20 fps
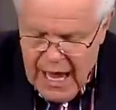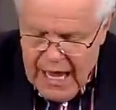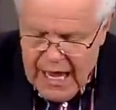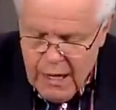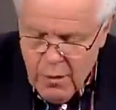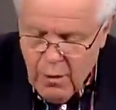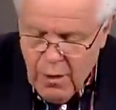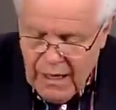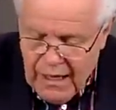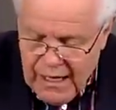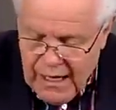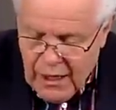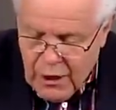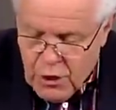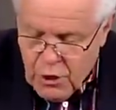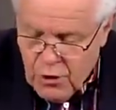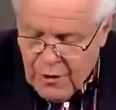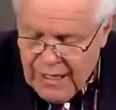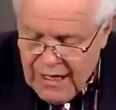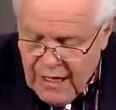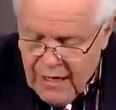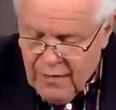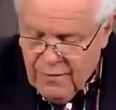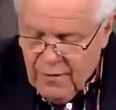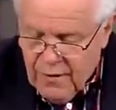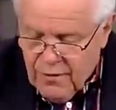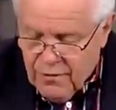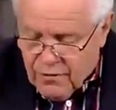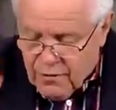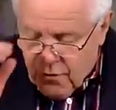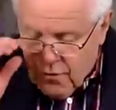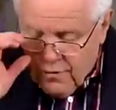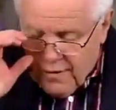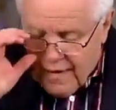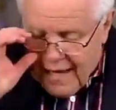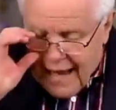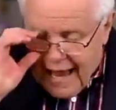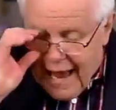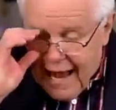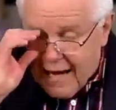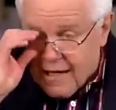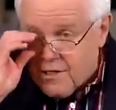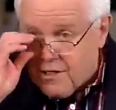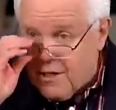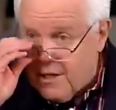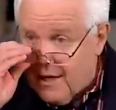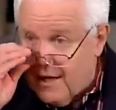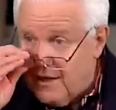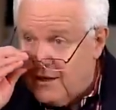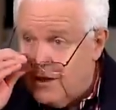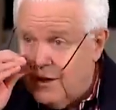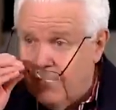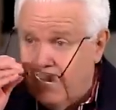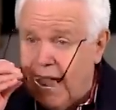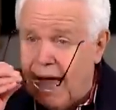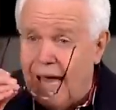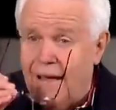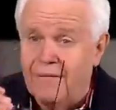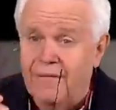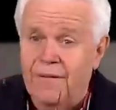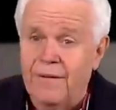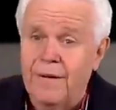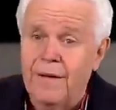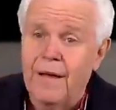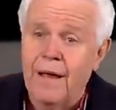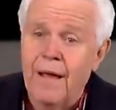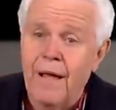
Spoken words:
He will lead you even through the accidents of life.